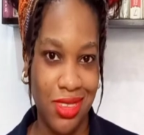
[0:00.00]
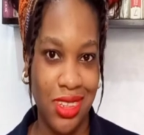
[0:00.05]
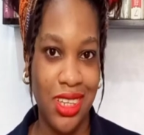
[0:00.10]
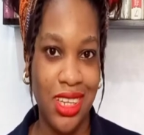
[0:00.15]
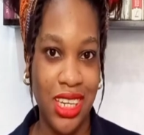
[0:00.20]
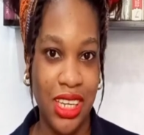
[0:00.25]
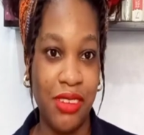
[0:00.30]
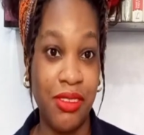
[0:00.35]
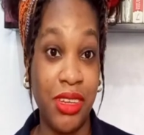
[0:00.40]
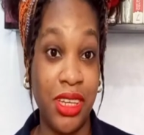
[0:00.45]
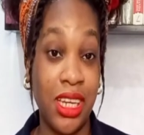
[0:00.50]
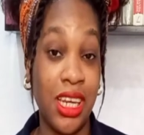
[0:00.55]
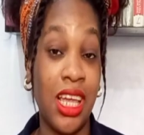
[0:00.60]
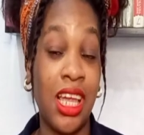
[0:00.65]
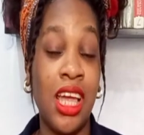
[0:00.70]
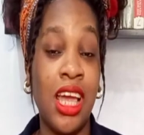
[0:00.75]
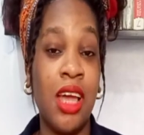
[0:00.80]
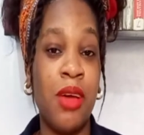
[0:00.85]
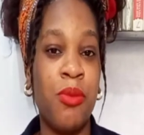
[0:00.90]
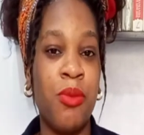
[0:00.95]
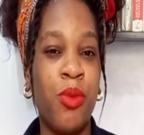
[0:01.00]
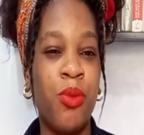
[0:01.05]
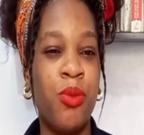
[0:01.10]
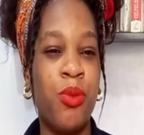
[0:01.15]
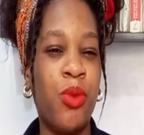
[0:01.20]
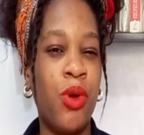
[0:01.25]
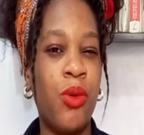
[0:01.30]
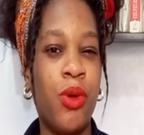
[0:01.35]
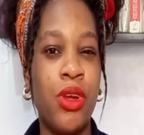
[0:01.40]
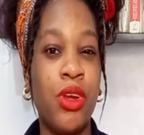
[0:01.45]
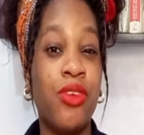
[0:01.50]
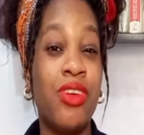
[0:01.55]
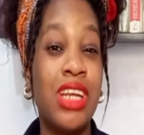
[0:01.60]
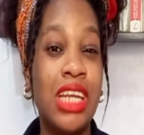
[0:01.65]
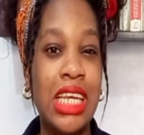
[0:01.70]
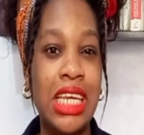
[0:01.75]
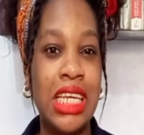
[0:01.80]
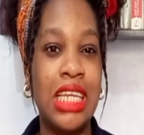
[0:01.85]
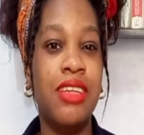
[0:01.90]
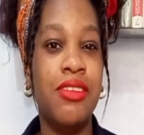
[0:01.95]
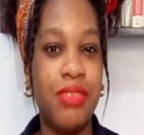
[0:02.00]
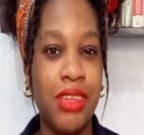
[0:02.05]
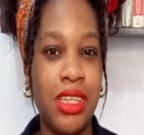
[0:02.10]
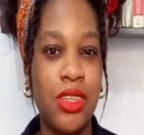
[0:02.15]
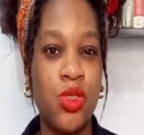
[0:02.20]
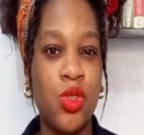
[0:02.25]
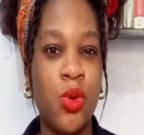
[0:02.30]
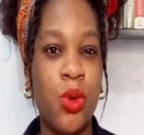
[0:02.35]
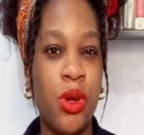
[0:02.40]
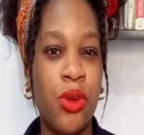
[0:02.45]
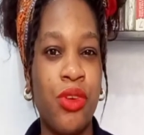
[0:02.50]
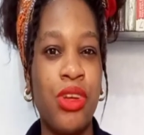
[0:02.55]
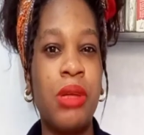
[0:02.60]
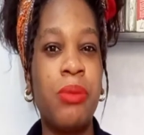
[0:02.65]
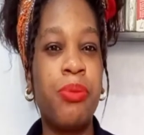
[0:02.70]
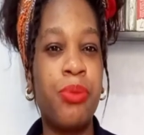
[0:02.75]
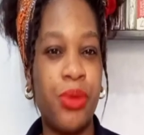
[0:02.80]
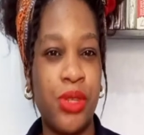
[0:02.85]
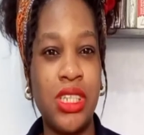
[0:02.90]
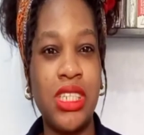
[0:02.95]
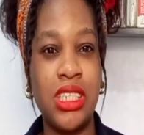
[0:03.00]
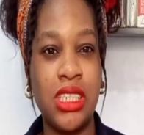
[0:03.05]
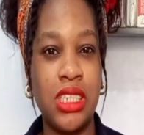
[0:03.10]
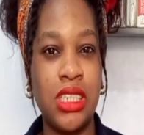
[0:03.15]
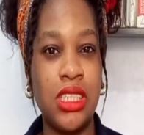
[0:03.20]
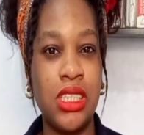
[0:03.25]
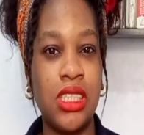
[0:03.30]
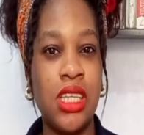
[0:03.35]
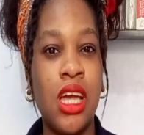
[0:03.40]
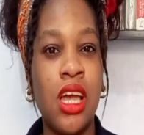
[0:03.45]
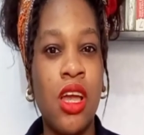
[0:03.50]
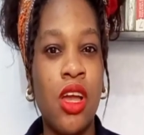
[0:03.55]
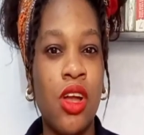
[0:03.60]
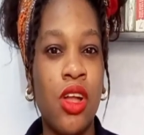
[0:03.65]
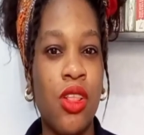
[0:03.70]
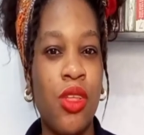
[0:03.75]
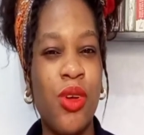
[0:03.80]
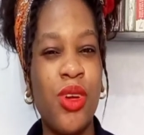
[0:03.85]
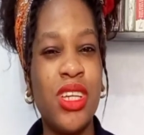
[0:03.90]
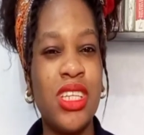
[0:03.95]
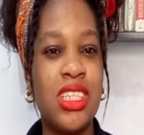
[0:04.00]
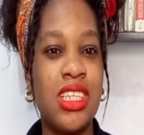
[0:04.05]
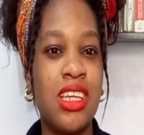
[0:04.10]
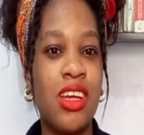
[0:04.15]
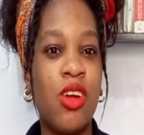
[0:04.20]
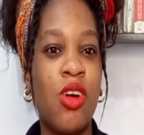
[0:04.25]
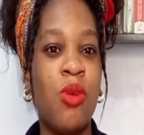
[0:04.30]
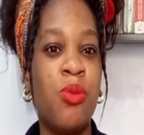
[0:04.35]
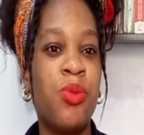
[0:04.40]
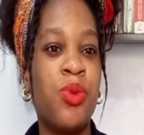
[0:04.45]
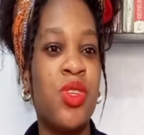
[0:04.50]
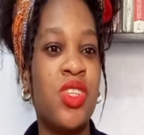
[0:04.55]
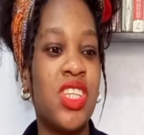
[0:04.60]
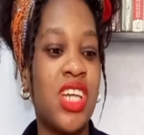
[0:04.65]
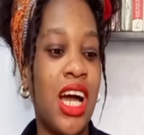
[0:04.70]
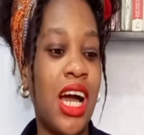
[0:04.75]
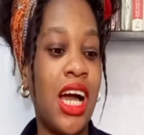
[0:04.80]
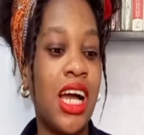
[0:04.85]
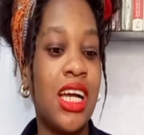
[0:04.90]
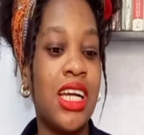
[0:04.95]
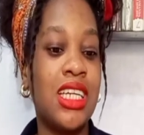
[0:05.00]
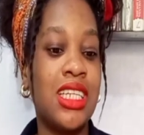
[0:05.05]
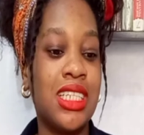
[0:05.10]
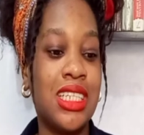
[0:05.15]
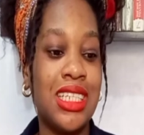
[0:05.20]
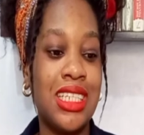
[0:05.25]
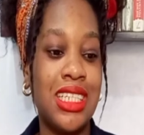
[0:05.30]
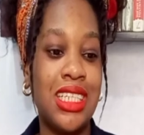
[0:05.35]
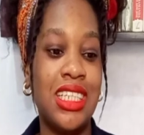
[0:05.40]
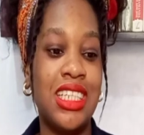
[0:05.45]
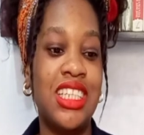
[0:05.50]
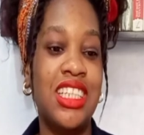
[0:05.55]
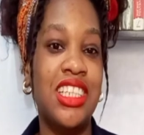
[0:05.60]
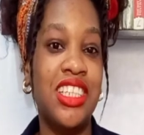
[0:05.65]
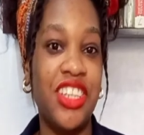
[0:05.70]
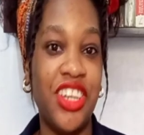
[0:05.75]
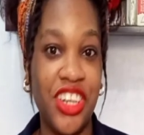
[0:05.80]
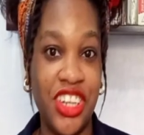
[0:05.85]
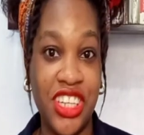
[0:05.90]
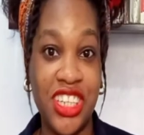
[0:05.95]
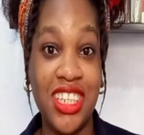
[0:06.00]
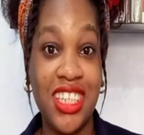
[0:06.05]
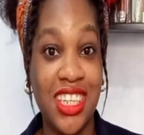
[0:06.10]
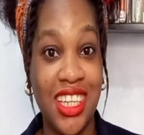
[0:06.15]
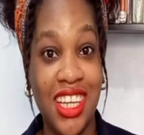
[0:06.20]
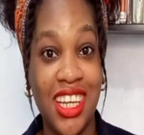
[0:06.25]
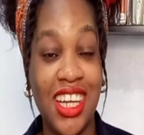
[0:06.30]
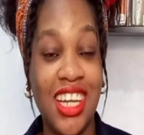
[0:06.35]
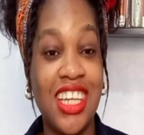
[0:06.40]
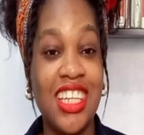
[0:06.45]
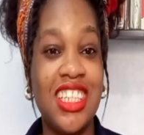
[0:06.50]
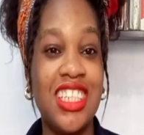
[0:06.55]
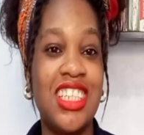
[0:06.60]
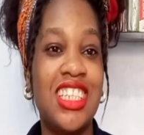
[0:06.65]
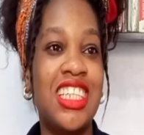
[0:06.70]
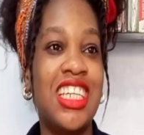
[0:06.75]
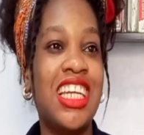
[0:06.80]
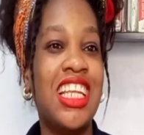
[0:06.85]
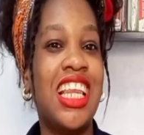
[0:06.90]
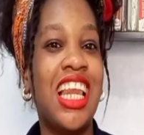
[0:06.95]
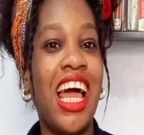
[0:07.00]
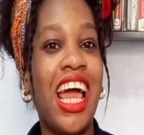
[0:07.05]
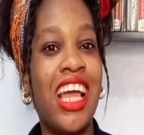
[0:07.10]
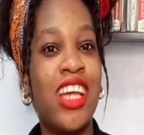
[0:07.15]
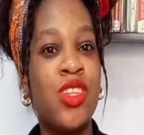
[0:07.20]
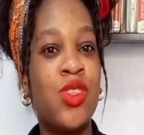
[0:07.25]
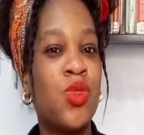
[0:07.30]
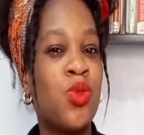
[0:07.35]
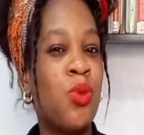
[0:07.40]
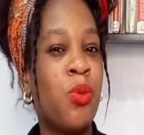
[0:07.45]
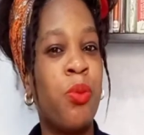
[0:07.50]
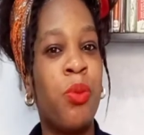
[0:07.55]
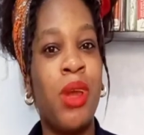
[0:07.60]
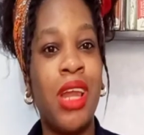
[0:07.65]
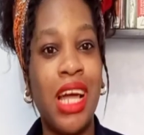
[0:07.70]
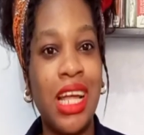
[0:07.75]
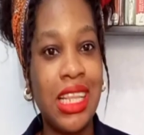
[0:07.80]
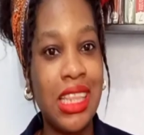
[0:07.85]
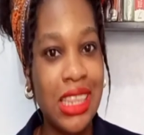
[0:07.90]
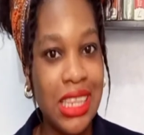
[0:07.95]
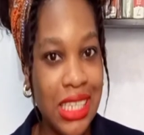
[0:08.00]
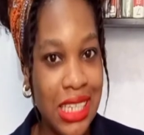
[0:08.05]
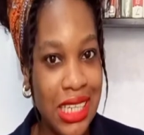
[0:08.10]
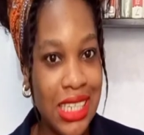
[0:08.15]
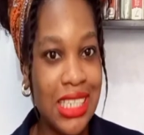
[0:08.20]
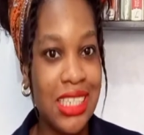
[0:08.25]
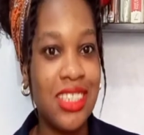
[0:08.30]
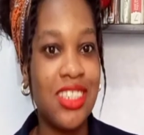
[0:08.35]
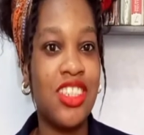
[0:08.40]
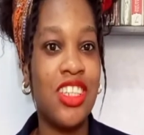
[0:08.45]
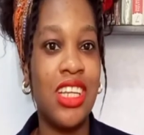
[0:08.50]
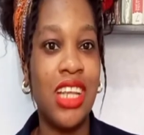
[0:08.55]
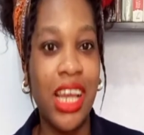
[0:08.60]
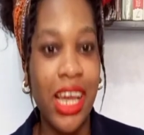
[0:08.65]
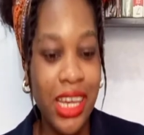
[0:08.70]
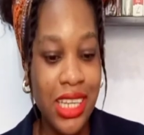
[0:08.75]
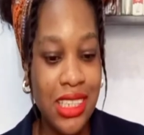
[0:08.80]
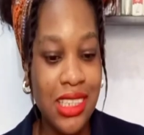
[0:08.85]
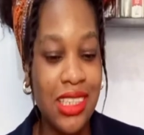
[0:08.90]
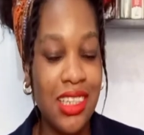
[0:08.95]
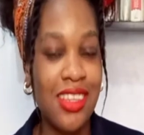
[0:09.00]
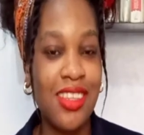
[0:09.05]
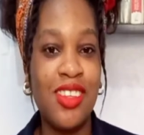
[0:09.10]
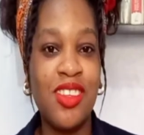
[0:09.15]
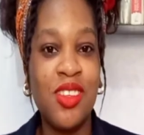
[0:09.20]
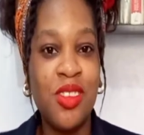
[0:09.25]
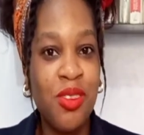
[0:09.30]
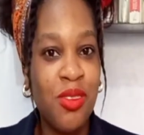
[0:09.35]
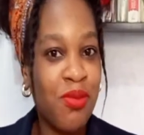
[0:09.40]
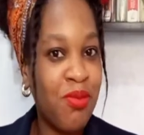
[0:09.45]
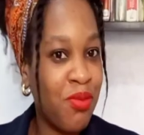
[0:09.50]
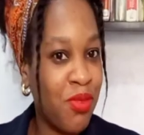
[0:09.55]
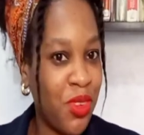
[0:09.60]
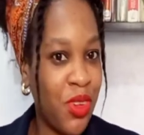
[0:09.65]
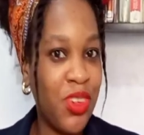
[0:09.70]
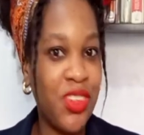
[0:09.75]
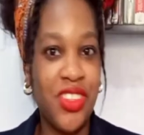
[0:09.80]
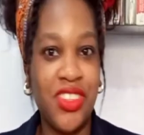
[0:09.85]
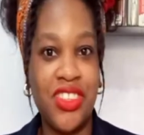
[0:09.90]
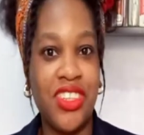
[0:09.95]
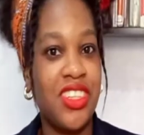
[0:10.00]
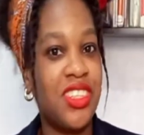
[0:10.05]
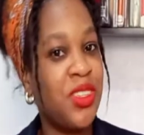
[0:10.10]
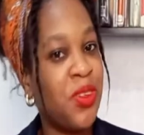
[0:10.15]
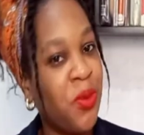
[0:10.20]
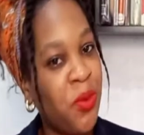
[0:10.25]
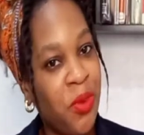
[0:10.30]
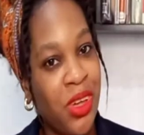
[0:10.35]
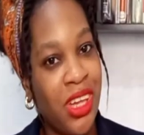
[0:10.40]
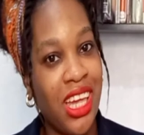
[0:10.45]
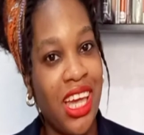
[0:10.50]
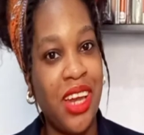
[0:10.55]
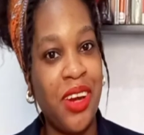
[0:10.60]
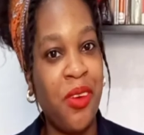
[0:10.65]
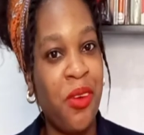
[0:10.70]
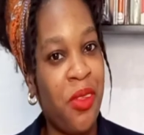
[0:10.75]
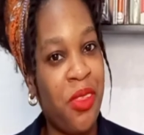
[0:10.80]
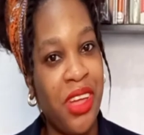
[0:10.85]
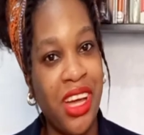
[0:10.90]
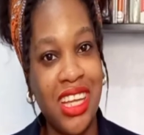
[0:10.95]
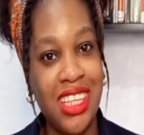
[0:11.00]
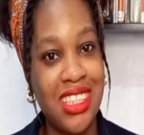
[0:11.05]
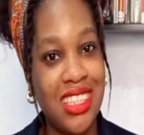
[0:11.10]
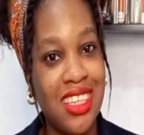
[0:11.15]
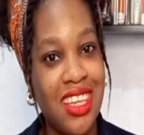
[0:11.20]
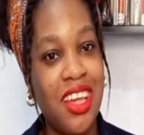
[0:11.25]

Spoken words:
living, but we're not really living, so we're not really present. Chloe is a computer nerd. She likes to plan things. She likes things done a certain way and all that.